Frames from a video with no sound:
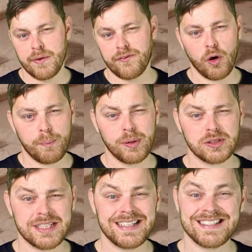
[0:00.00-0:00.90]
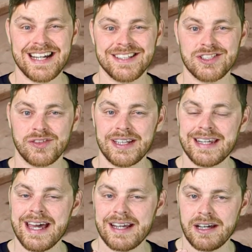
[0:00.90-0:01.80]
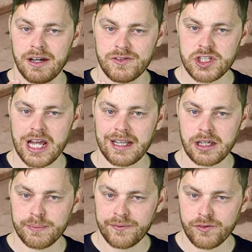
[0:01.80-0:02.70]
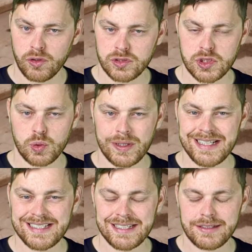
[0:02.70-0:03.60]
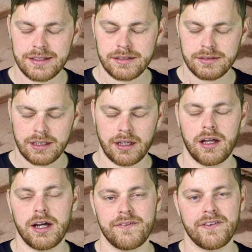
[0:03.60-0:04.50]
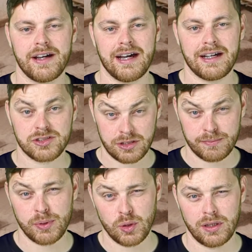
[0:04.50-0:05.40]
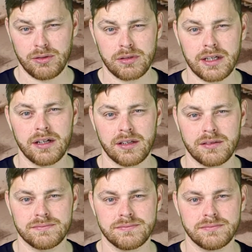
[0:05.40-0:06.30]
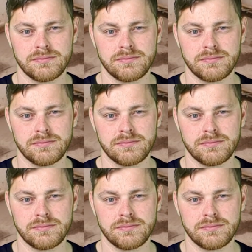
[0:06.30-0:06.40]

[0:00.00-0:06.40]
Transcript: before putting his hands on the neck of Jellica before squeezing the life out of the poor little girl.